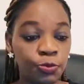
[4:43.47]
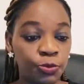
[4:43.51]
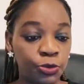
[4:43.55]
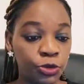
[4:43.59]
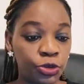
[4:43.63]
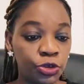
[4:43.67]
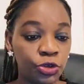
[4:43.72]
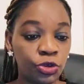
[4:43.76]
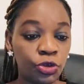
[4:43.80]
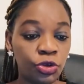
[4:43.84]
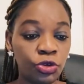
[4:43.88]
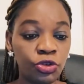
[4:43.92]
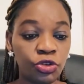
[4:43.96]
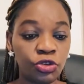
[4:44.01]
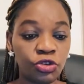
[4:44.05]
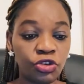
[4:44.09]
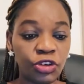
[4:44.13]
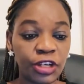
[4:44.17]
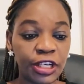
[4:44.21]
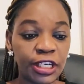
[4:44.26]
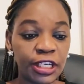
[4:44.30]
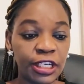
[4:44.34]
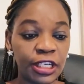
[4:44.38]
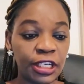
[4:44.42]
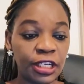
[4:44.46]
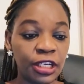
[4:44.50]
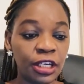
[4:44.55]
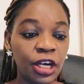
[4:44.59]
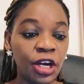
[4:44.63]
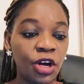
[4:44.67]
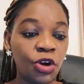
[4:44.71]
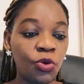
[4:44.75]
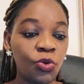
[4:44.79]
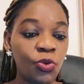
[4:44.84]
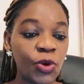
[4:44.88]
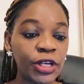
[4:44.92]
put you on training.
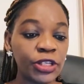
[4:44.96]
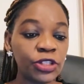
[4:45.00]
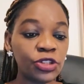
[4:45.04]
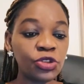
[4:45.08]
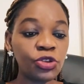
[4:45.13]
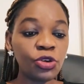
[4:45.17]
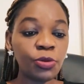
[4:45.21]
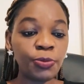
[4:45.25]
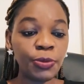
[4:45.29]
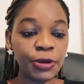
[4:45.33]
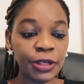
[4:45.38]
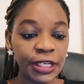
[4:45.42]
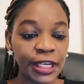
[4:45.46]
Once your